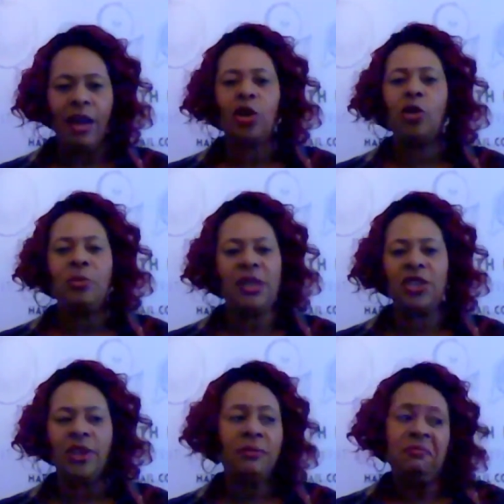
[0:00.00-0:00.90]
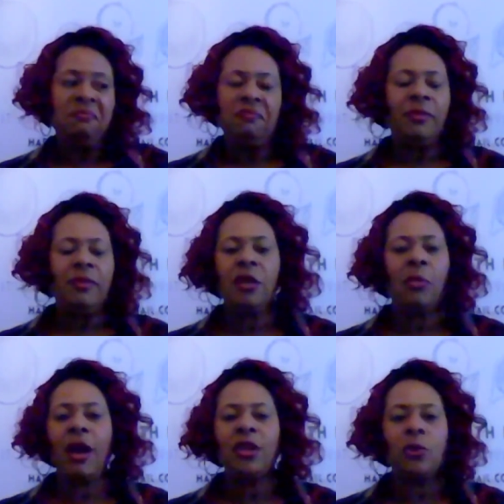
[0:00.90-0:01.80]
a comedian, you
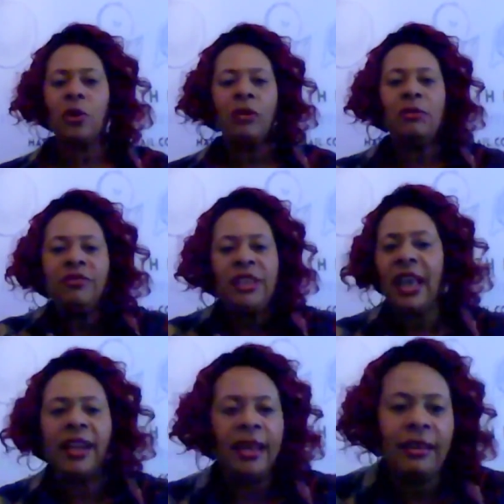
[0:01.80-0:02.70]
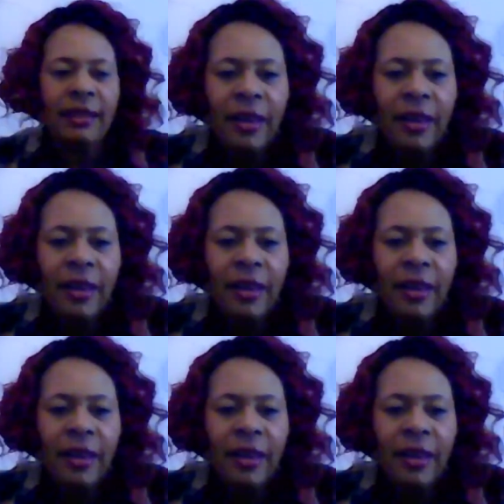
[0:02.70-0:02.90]
might as well forget it.